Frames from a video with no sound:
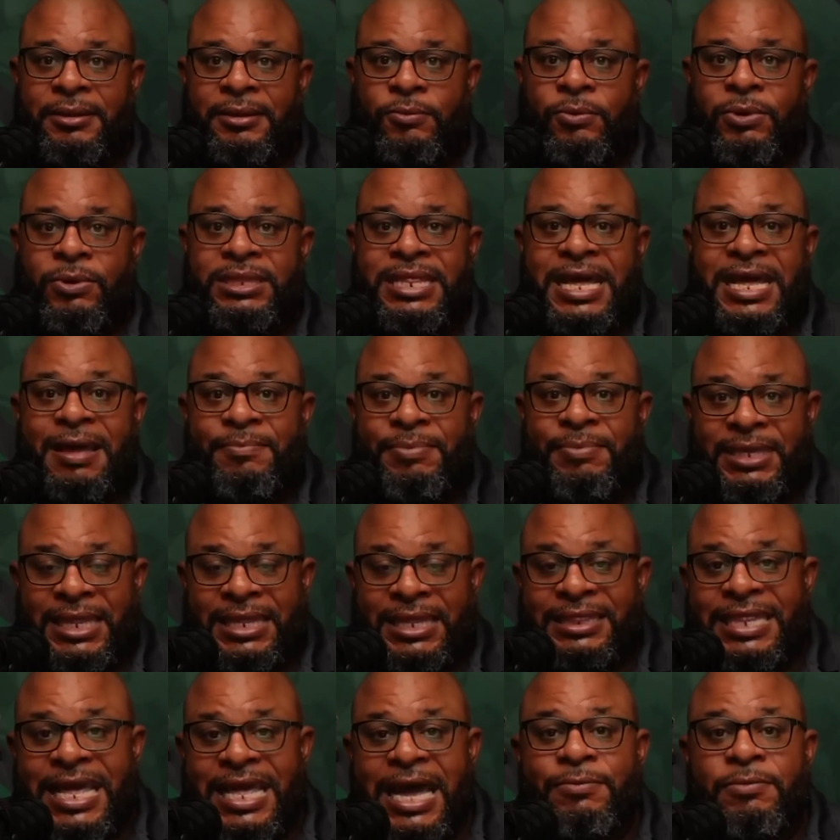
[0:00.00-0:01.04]

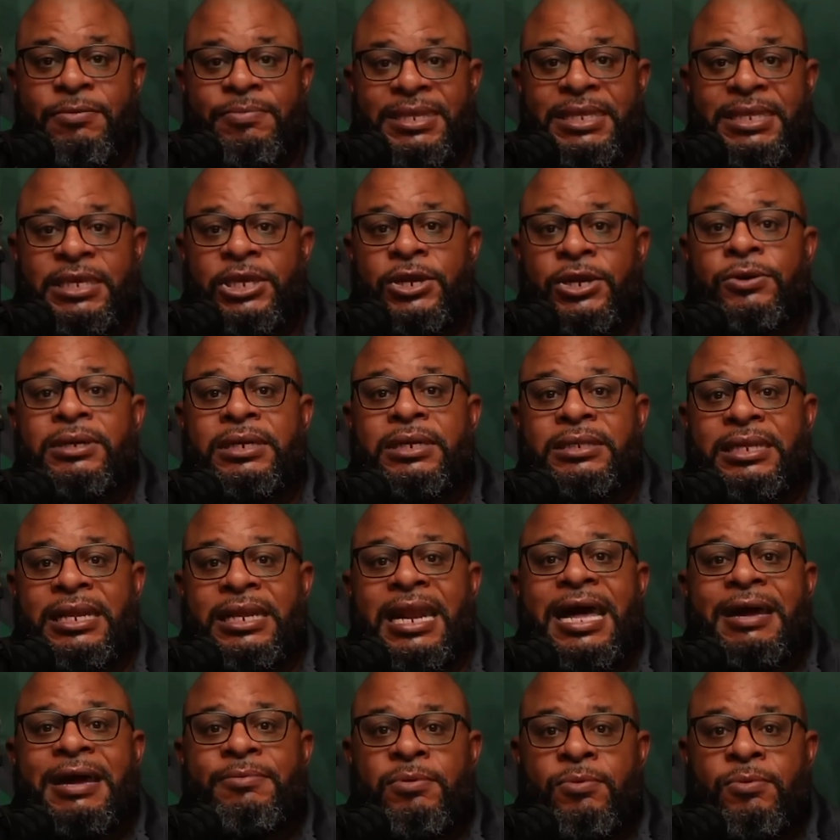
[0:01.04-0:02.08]
that would be the unit that
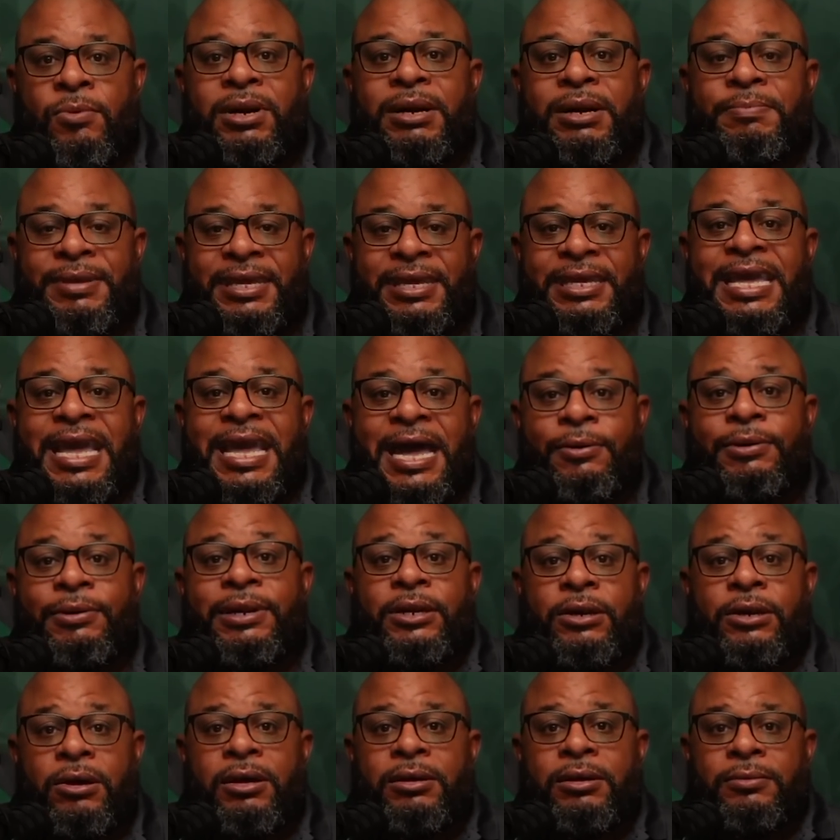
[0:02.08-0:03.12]
I would want to be
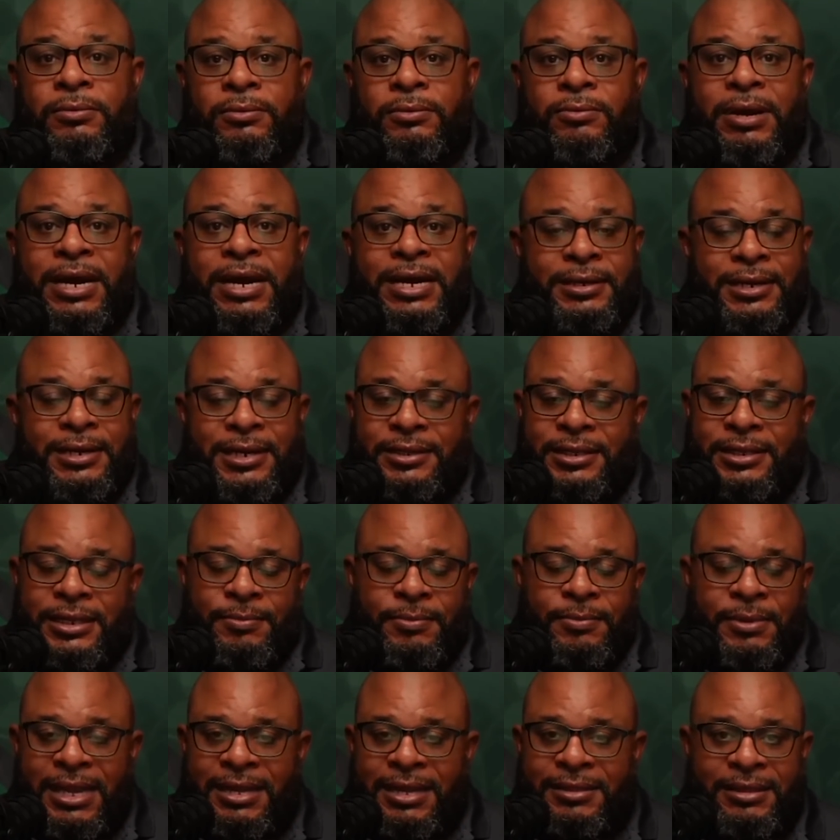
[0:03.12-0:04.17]
counting on, right? I
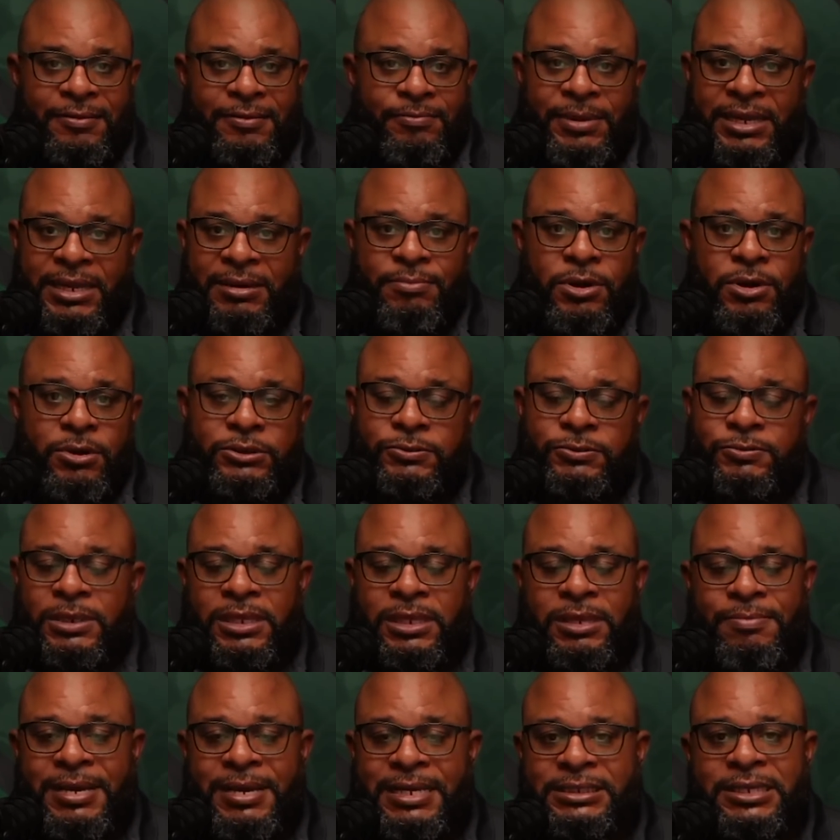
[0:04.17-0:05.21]
think Bedenbaugh is one of
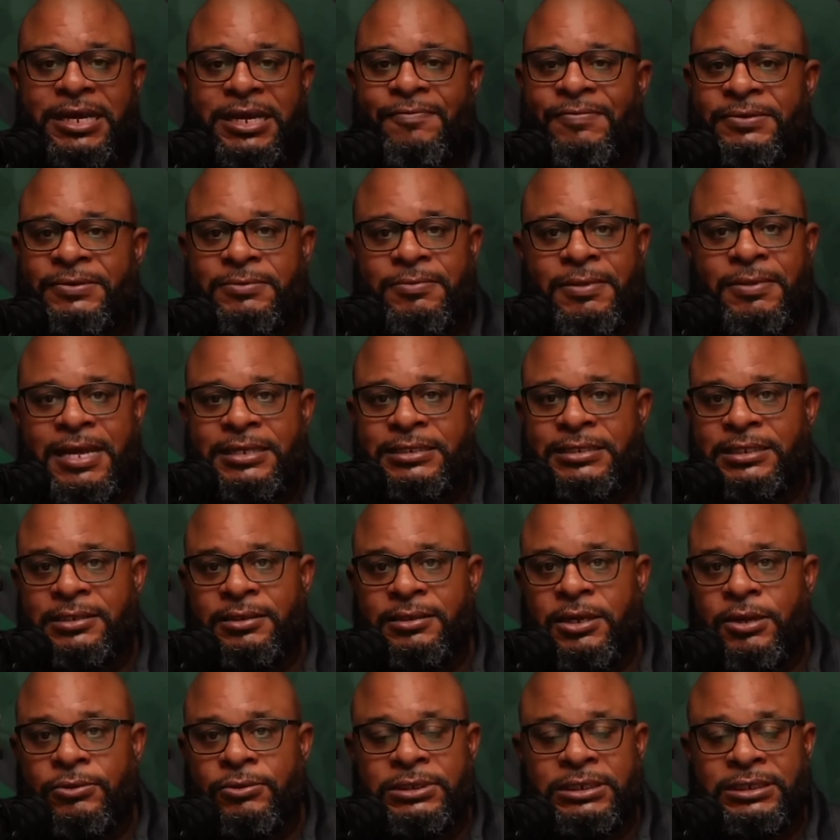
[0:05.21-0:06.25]
the best offensive line
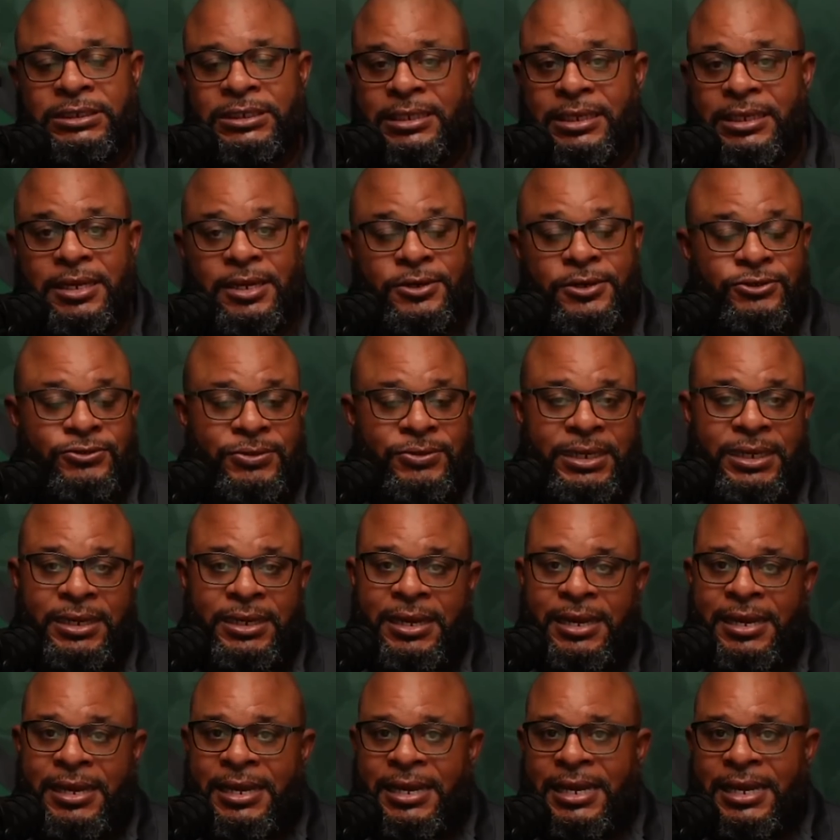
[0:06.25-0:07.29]
coaches in the country.
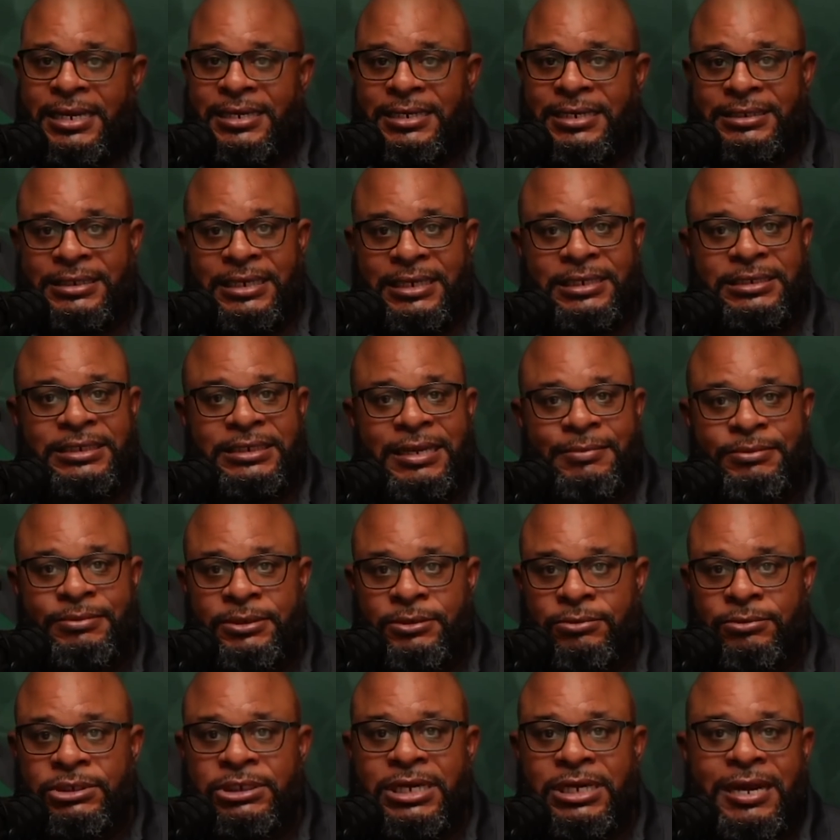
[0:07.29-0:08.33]
He does an
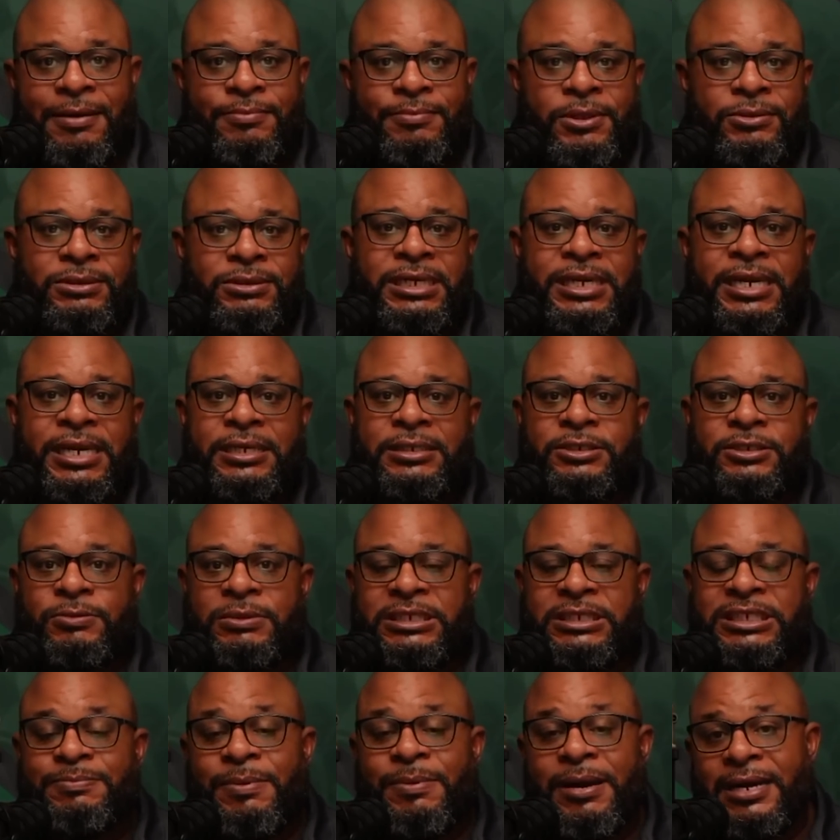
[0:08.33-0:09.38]
exceptional job. Those kids
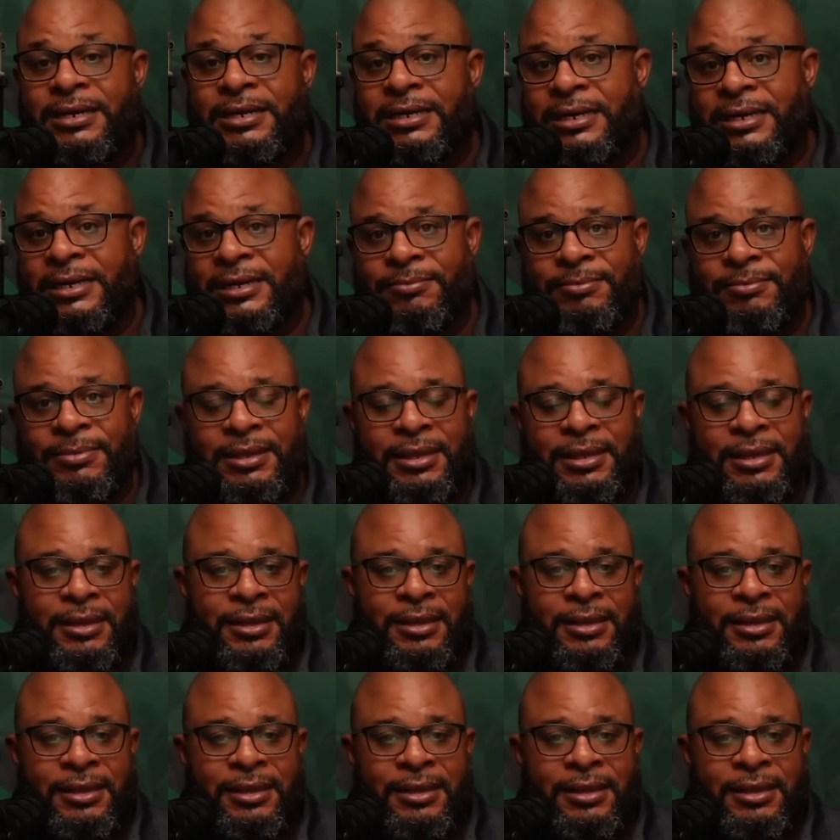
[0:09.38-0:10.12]
respond to him.